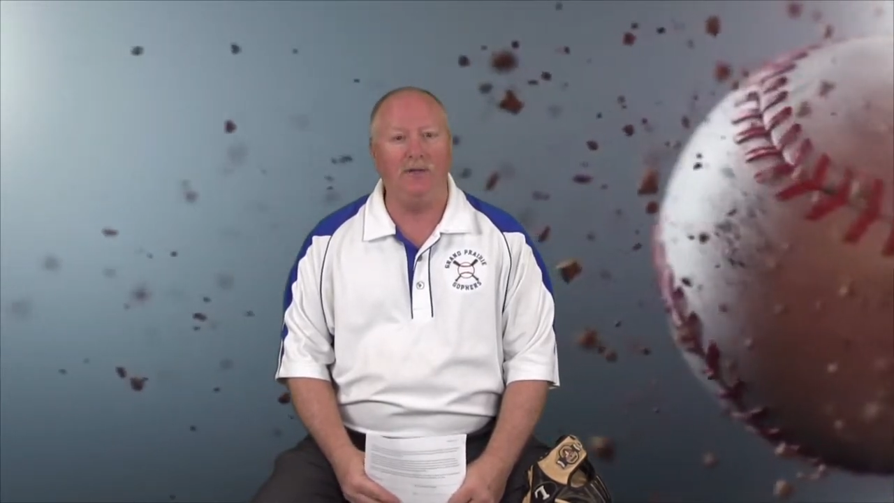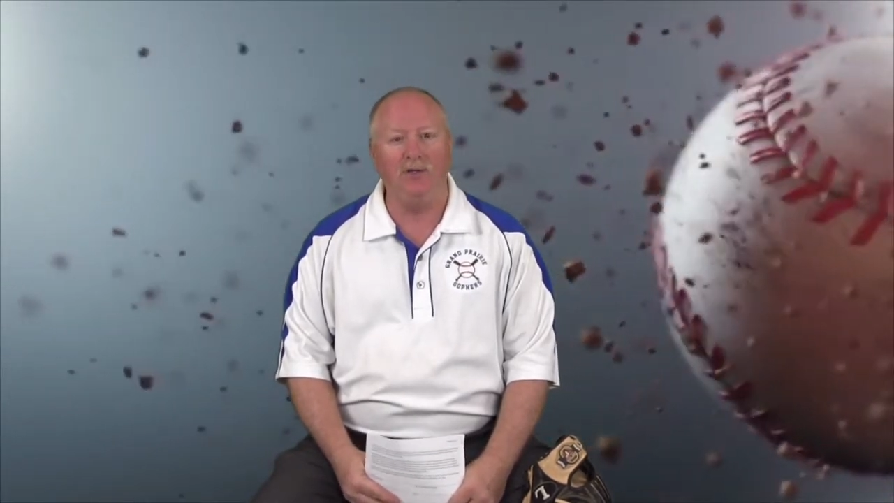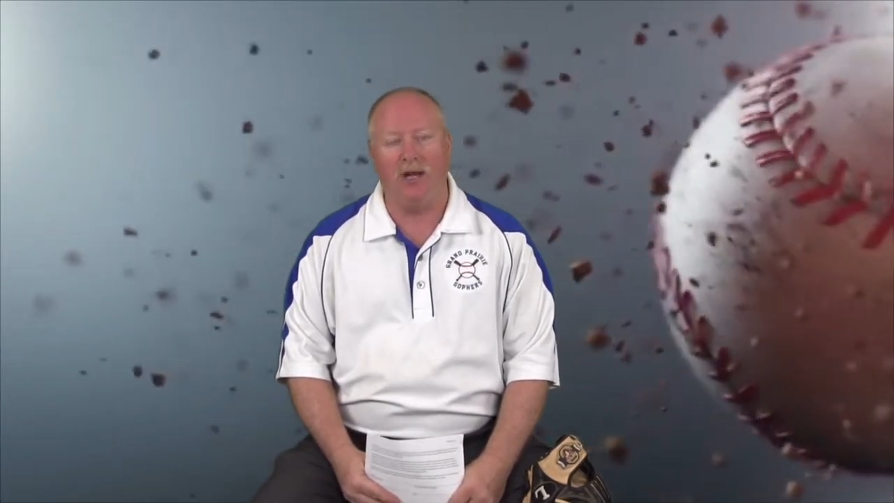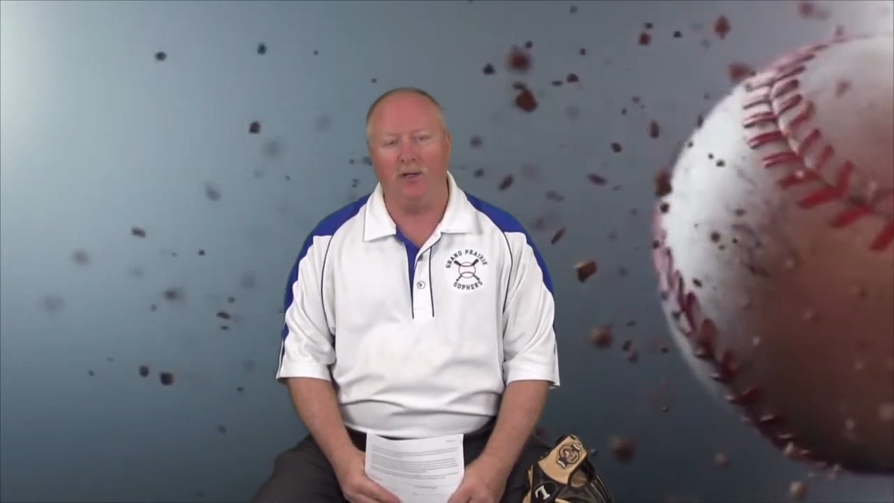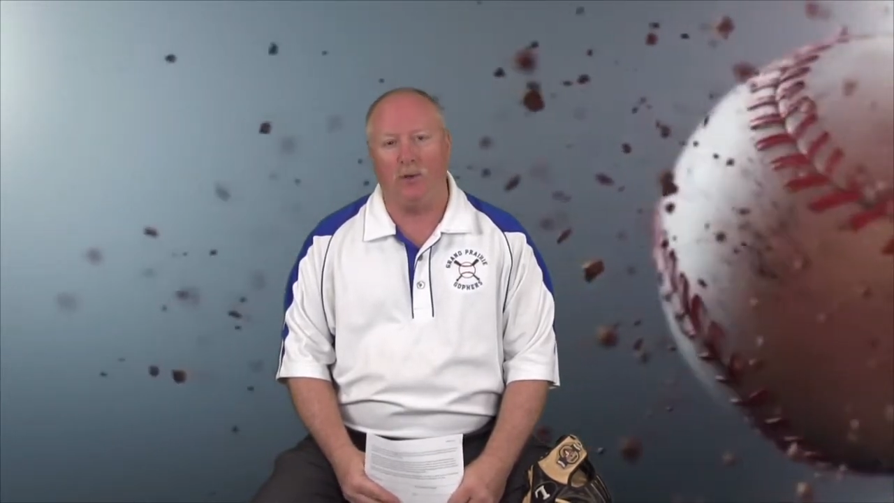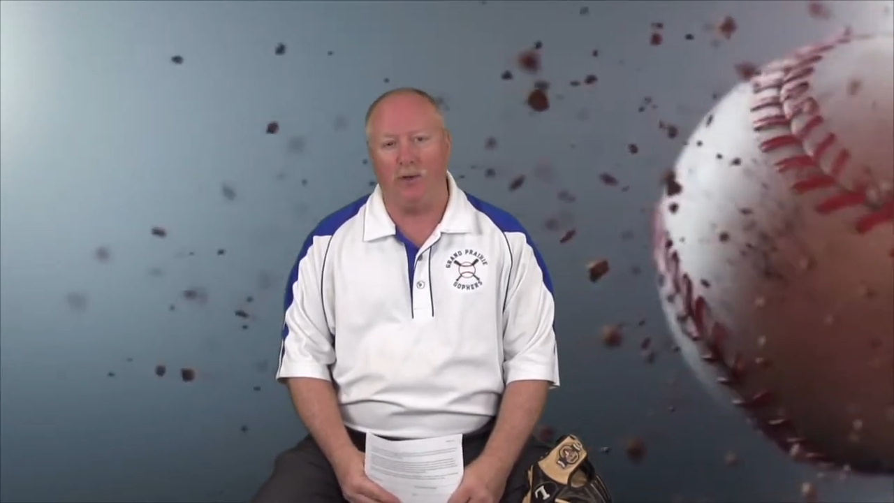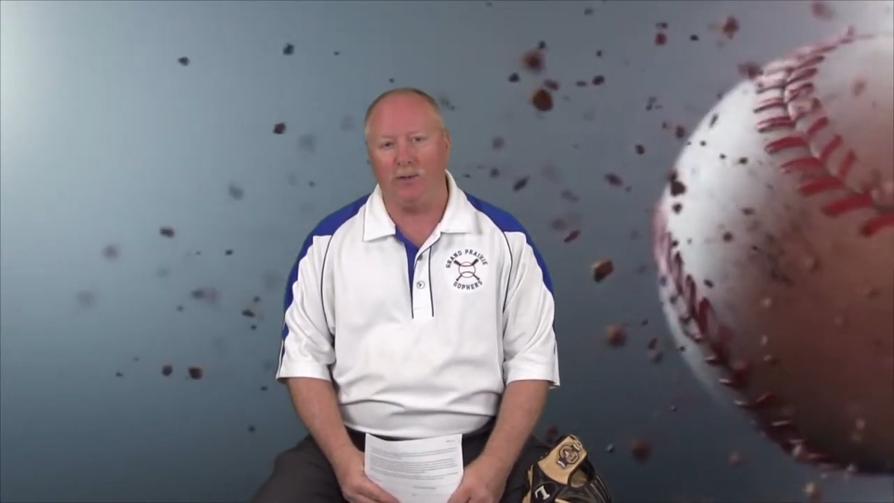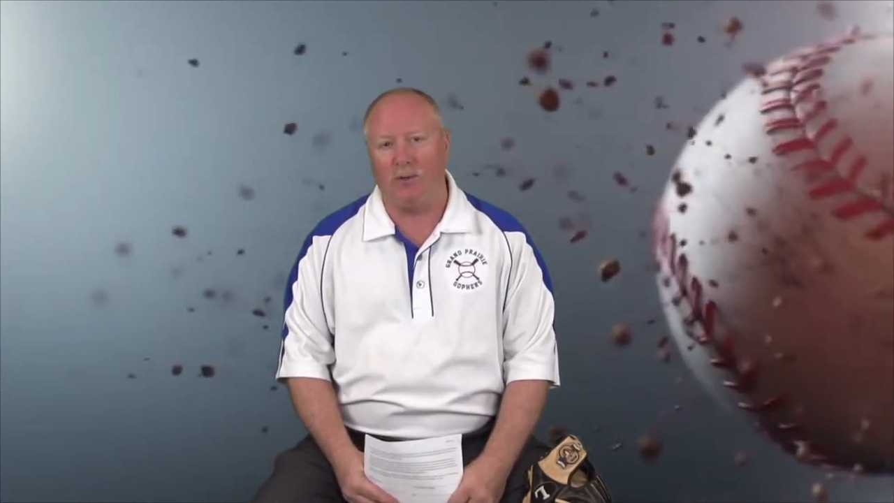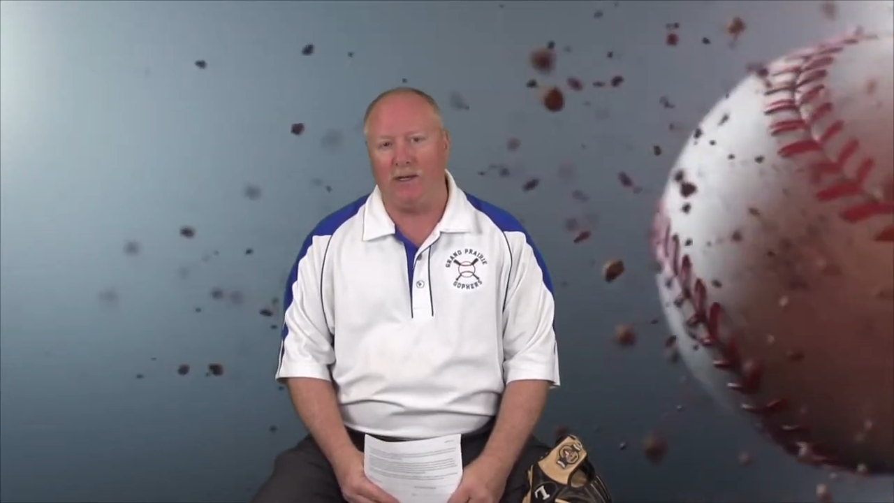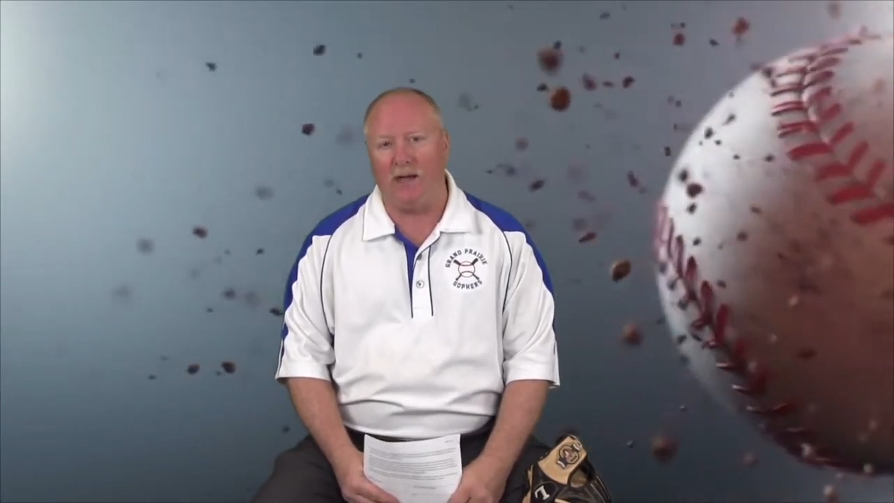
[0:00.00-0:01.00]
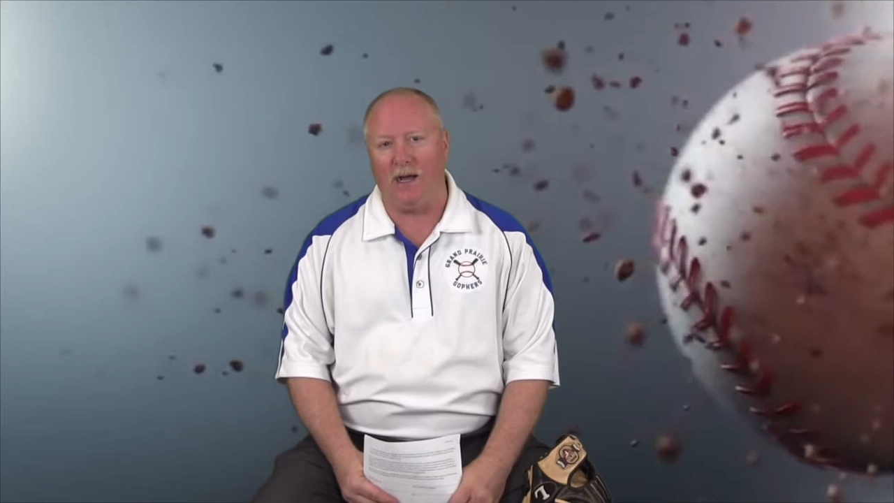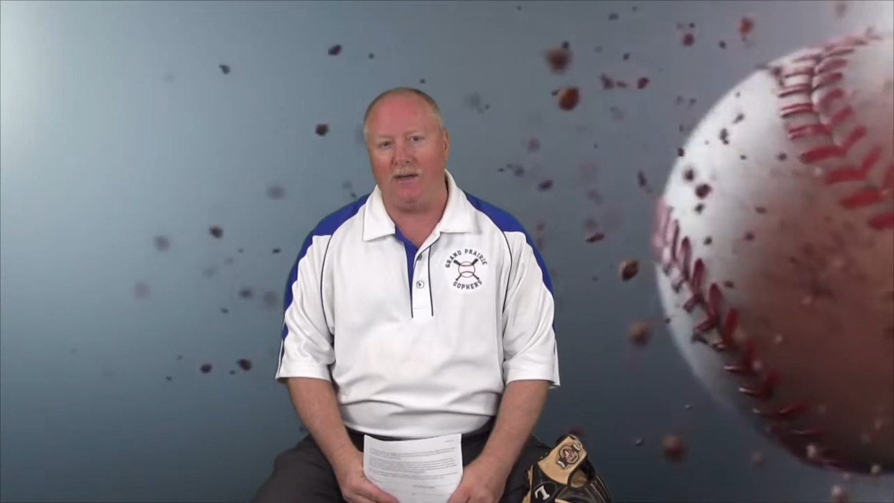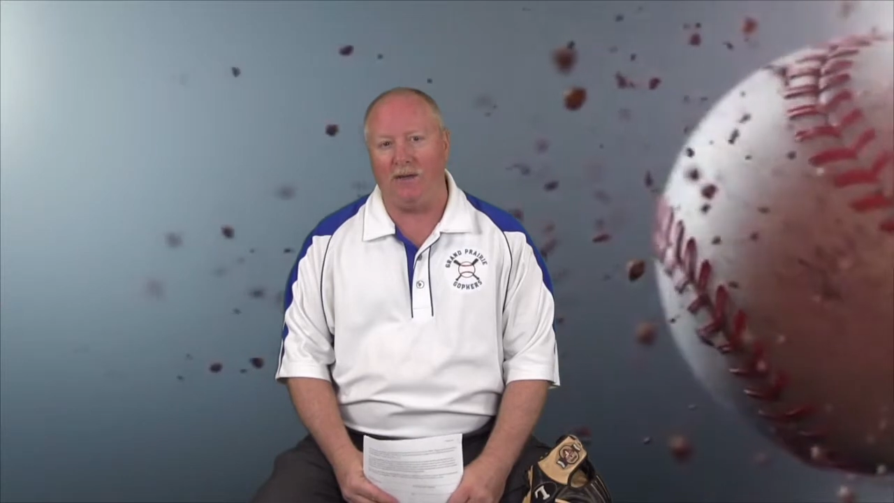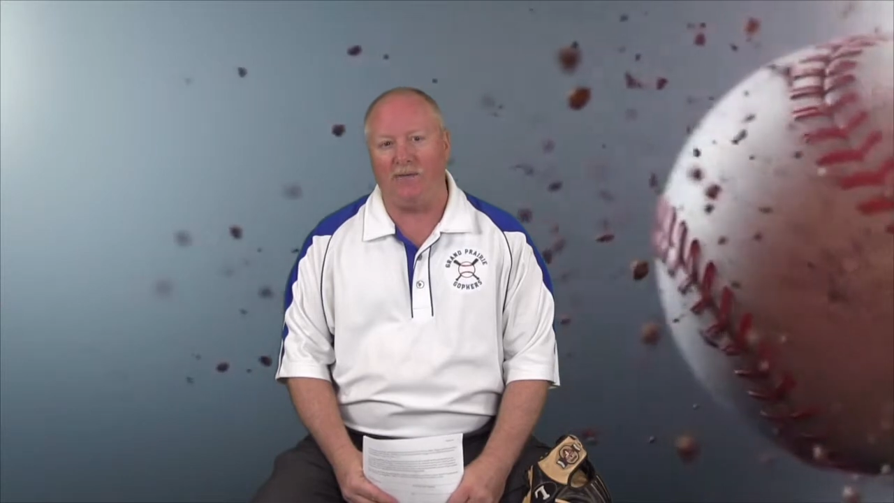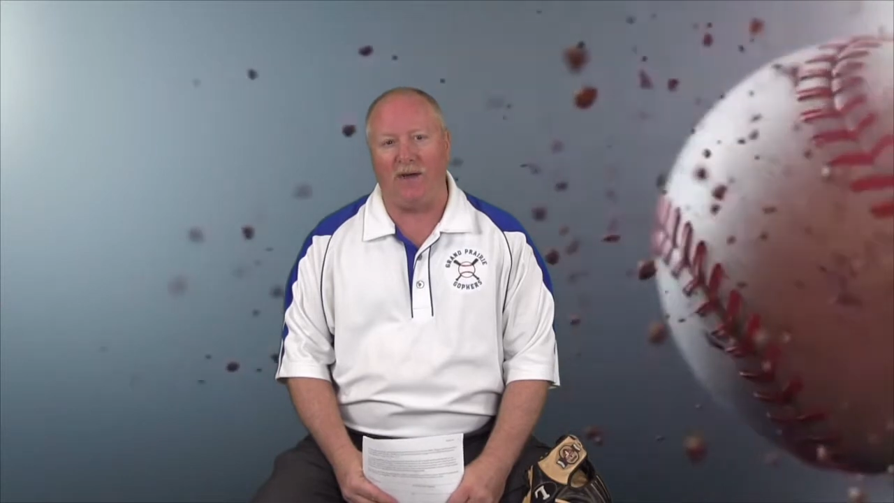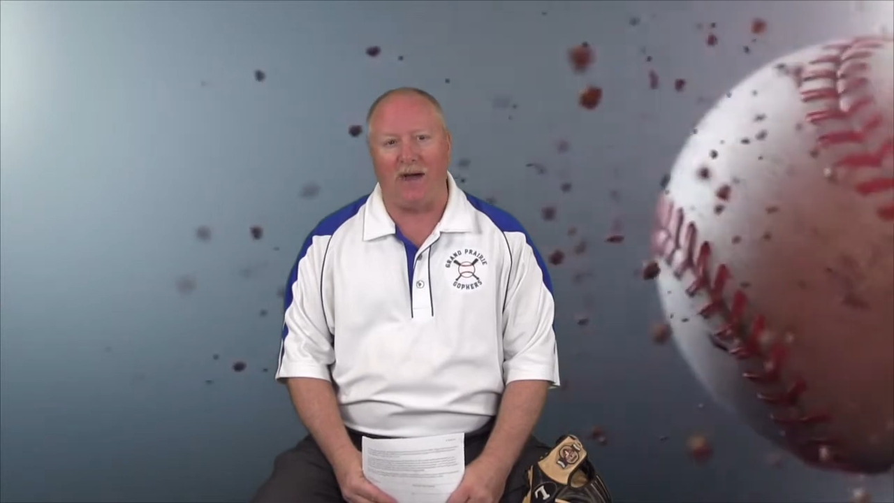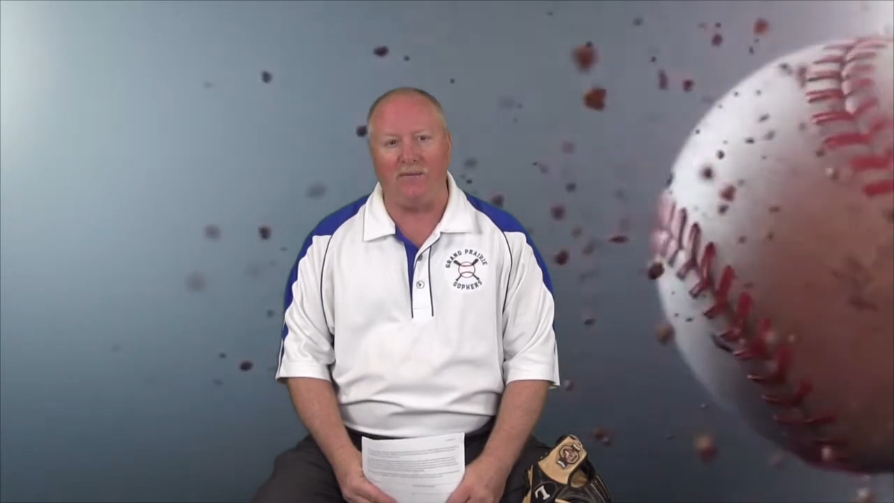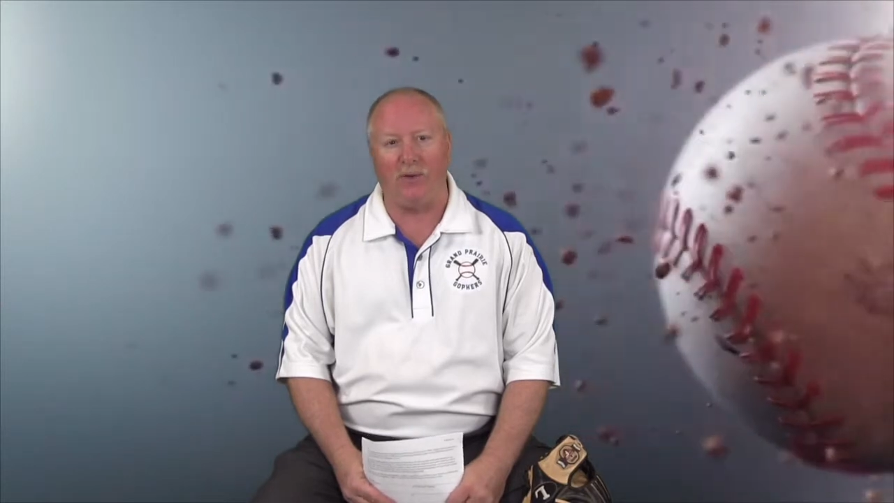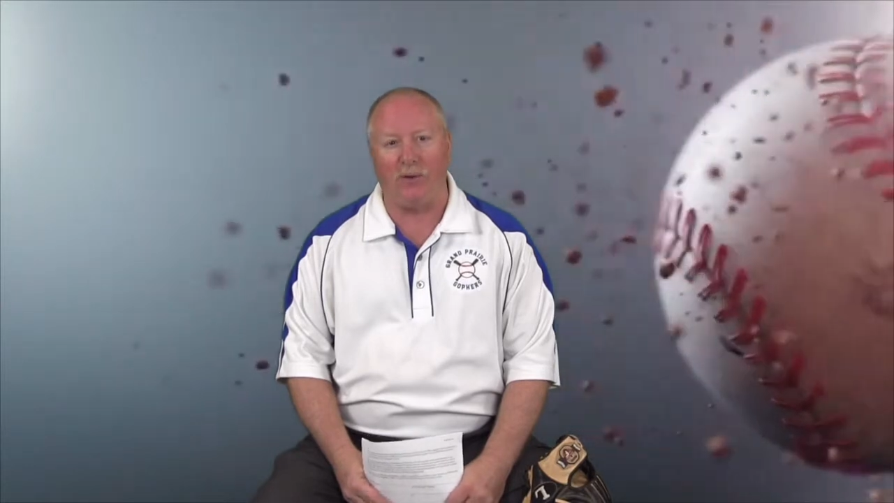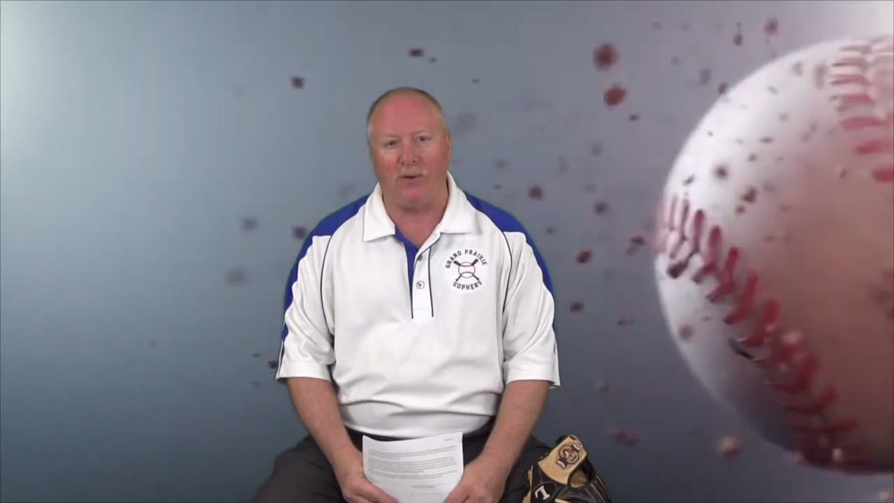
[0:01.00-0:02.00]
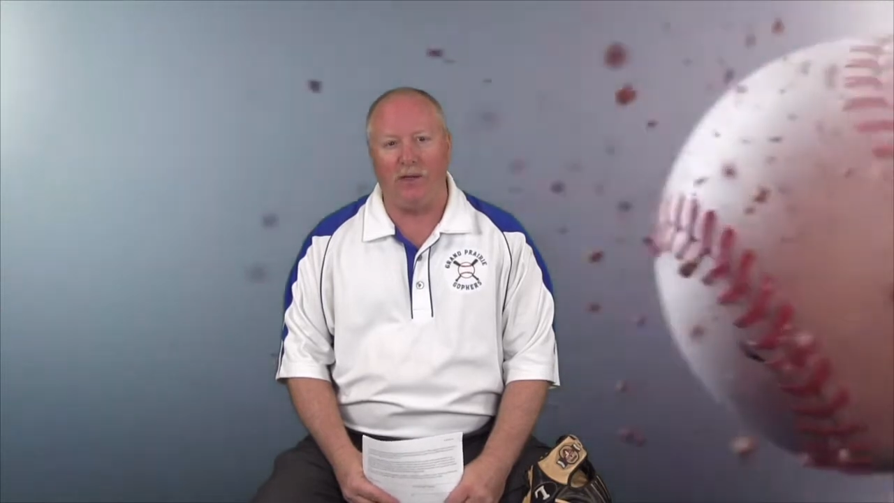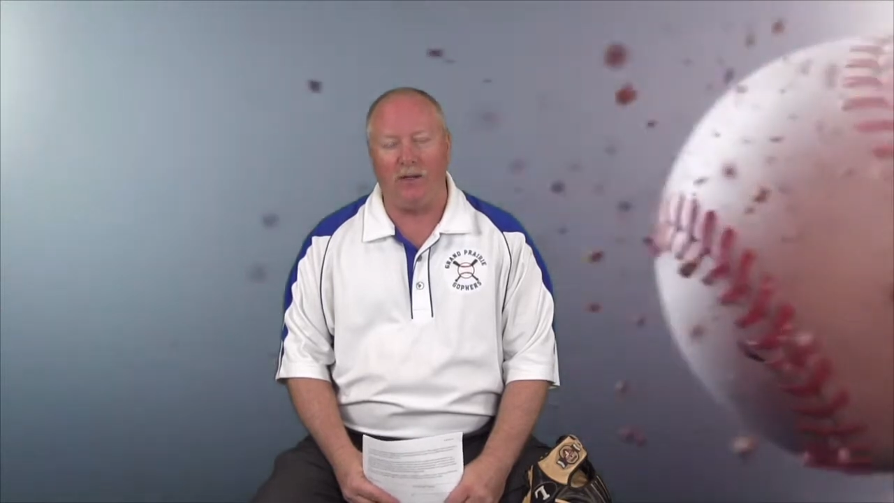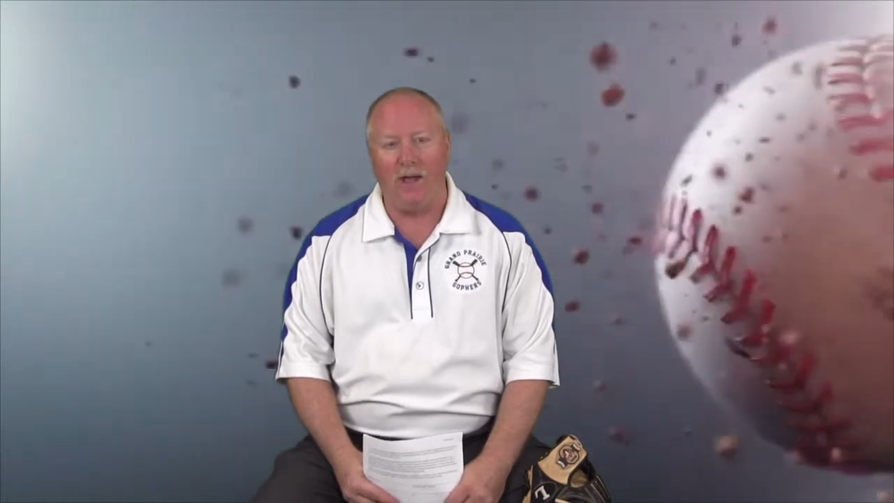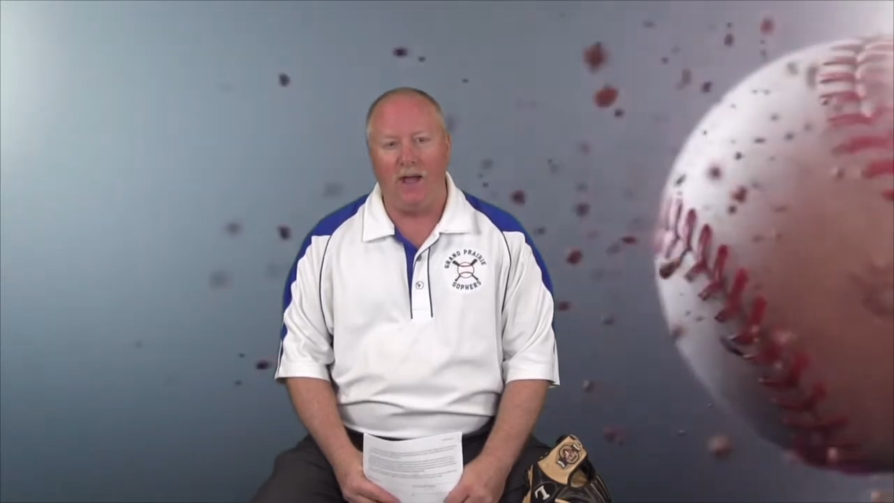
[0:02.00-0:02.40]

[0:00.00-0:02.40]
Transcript: January 29th at 5.30